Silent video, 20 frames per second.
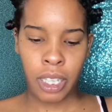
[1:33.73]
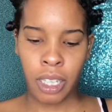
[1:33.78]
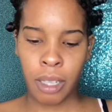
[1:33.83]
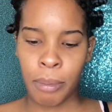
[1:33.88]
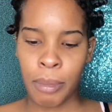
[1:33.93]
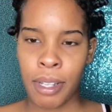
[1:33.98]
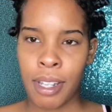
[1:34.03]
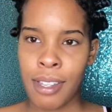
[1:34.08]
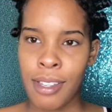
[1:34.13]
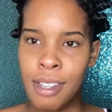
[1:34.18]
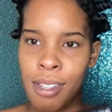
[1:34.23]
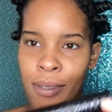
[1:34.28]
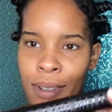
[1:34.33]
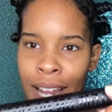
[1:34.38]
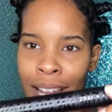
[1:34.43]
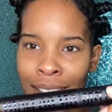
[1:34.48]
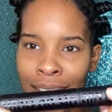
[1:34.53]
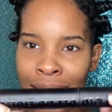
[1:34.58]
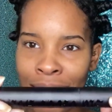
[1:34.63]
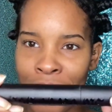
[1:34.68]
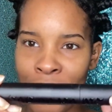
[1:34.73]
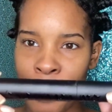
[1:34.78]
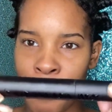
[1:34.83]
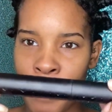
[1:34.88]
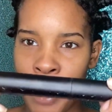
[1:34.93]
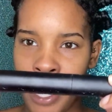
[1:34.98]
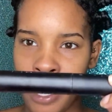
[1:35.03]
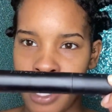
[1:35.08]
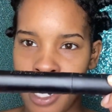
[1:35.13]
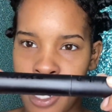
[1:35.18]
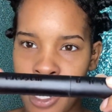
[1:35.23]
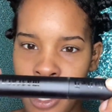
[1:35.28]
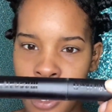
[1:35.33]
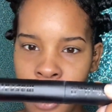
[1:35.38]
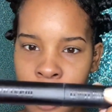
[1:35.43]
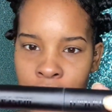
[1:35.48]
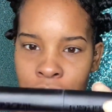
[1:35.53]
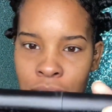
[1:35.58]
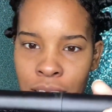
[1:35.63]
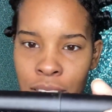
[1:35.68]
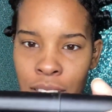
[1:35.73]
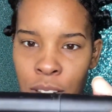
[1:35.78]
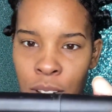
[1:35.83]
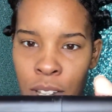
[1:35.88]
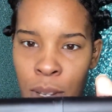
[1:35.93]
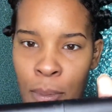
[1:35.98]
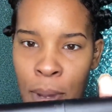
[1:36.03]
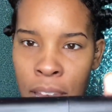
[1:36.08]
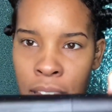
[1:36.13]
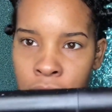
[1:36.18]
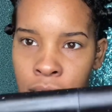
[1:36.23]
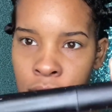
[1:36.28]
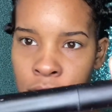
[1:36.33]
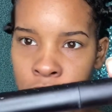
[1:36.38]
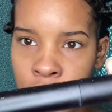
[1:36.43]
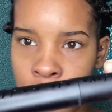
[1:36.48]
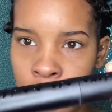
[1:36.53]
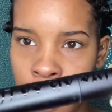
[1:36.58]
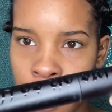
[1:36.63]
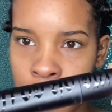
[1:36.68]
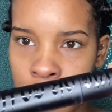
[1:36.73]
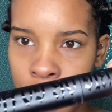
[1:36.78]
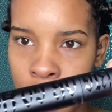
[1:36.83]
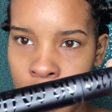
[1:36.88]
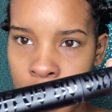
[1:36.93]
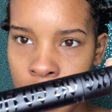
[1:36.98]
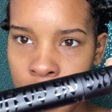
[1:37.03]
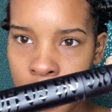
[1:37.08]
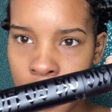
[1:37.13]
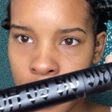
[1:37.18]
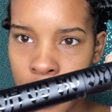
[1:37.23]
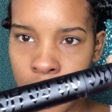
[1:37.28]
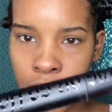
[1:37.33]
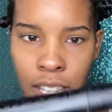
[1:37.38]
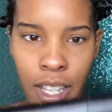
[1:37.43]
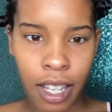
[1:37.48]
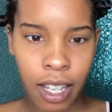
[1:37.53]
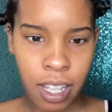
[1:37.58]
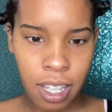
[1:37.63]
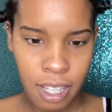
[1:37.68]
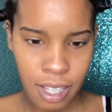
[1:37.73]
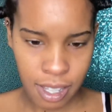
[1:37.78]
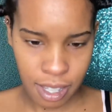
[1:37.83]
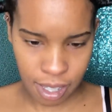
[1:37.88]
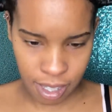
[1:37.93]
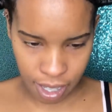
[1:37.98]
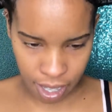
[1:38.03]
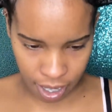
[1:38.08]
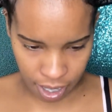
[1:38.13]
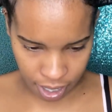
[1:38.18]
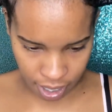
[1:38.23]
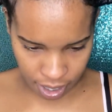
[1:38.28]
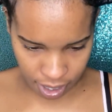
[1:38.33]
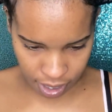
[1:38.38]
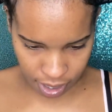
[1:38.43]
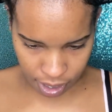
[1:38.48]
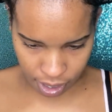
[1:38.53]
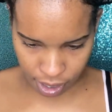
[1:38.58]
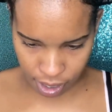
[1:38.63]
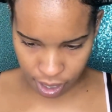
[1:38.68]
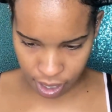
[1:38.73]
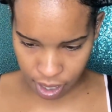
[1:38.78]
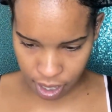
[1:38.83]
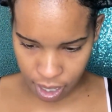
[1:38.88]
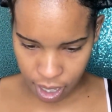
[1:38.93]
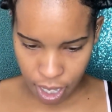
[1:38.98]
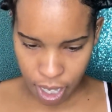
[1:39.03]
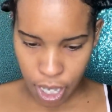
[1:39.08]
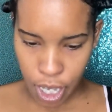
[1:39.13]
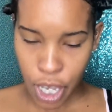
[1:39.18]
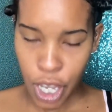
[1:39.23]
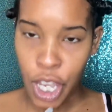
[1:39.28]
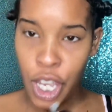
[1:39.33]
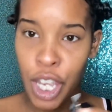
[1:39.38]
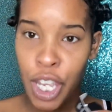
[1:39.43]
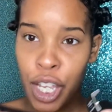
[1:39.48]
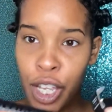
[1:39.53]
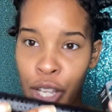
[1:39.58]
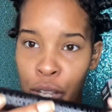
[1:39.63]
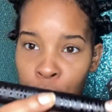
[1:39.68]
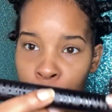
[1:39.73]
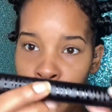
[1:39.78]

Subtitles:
But I love this packaging. This is what the packaging looks like. It says, go